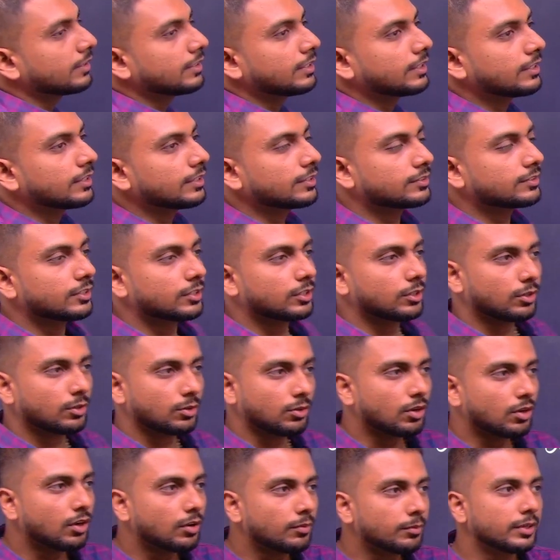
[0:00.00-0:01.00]
there is a
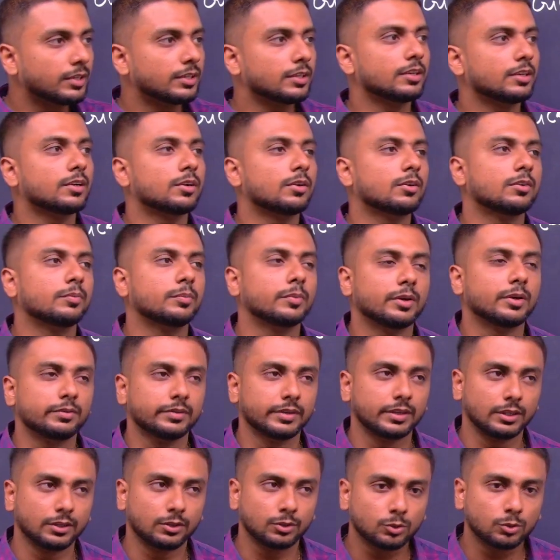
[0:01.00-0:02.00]
common ground
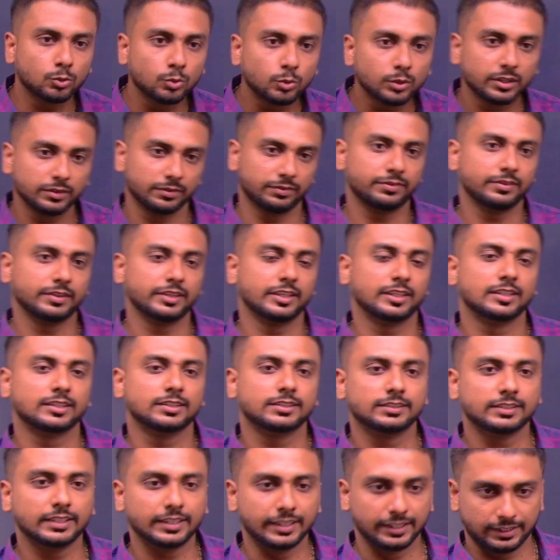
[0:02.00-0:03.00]
between two different
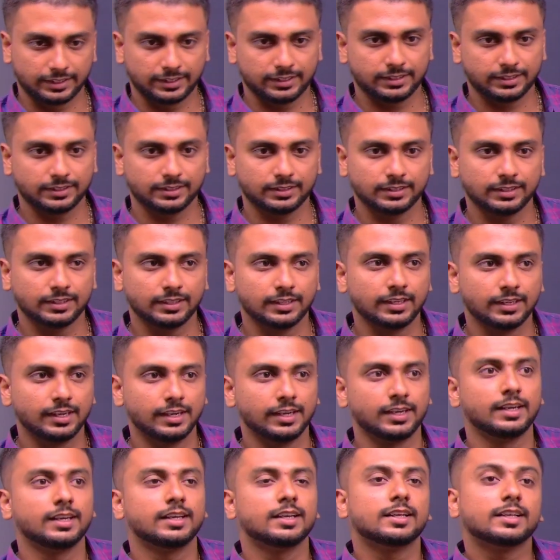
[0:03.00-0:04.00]
sets,
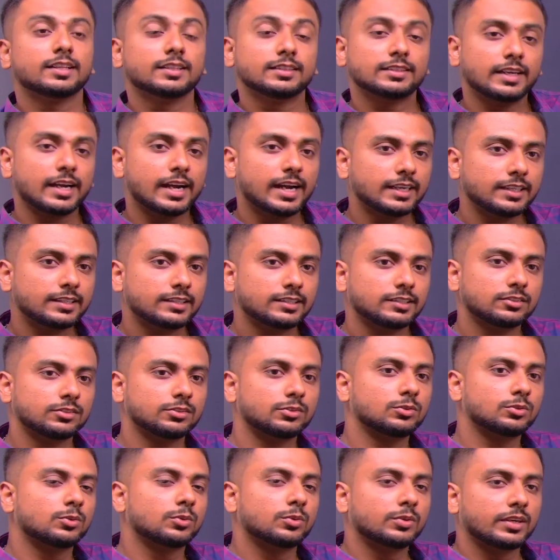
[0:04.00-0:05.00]
that is
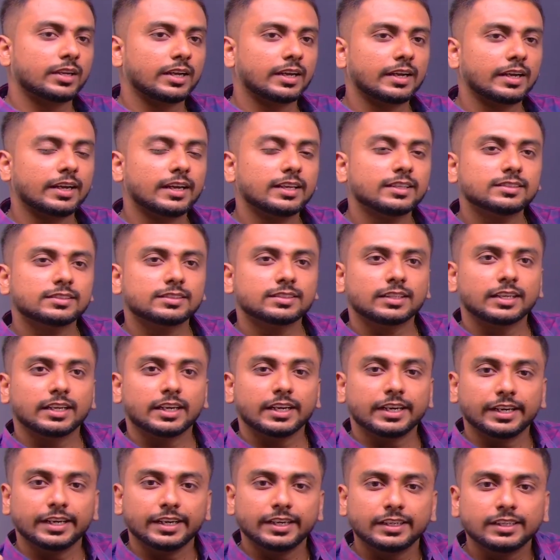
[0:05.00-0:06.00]
known as
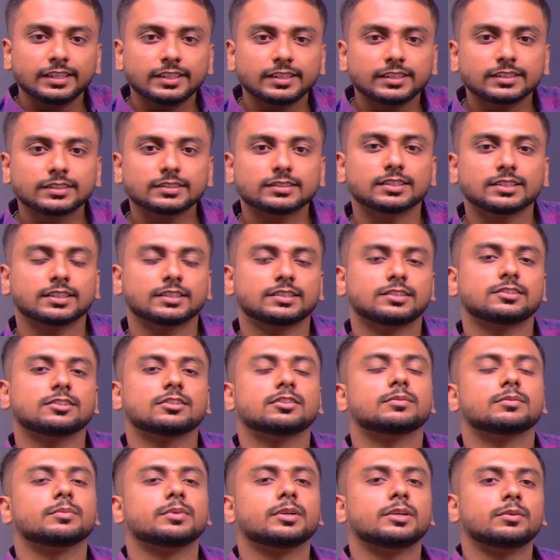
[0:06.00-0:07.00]

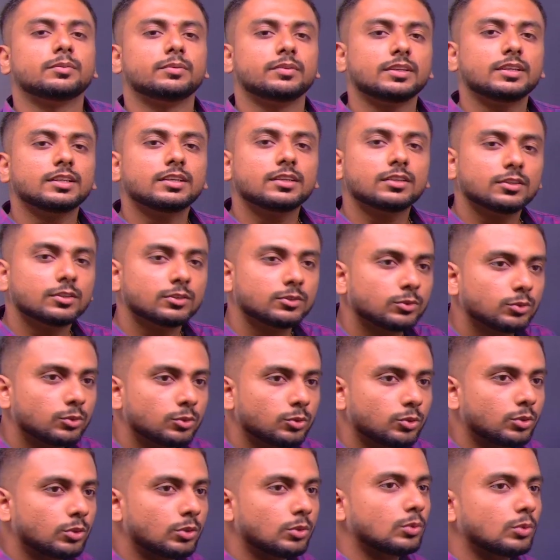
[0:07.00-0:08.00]
intersection between
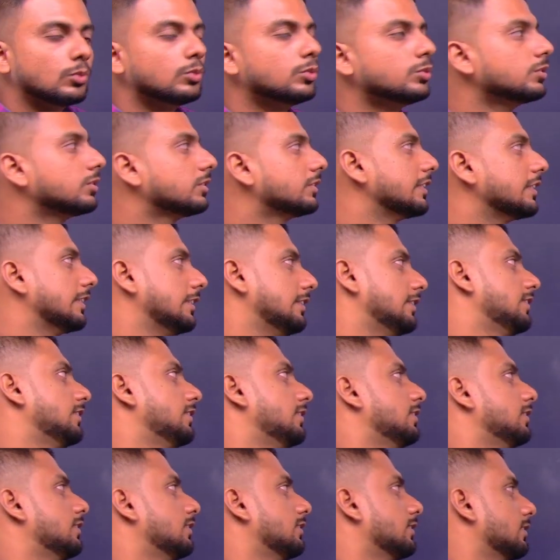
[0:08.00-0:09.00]
two
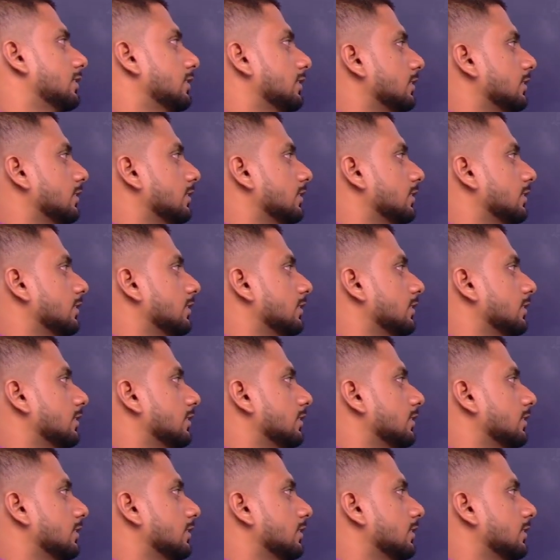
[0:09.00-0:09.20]
sets.